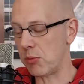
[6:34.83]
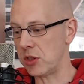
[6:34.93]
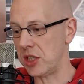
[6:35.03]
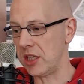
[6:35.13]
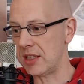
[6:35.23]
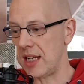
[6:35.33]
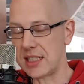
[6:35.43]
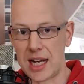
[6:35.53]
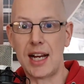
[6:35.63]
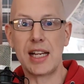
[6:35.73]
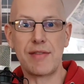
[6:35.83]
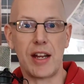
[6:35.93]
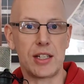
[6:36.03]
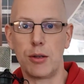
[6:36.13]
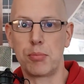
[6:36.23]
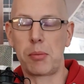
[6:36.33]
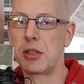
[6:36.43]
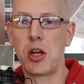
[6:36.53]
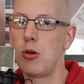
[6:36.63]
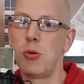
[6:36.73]
it was a tiny venue,
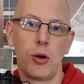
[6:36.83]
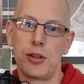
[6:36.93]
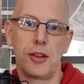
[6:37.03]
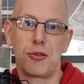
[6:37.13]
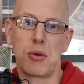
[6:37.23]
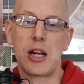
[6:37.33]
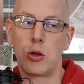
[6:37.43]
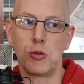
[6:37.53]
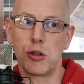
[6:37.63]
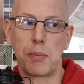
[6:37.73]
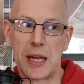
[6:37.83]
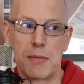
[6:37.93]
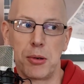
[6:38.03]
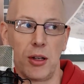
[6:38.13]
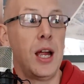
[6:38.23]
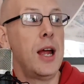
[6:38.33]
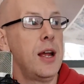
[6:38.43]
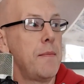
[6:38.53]
probably no more than 300 people.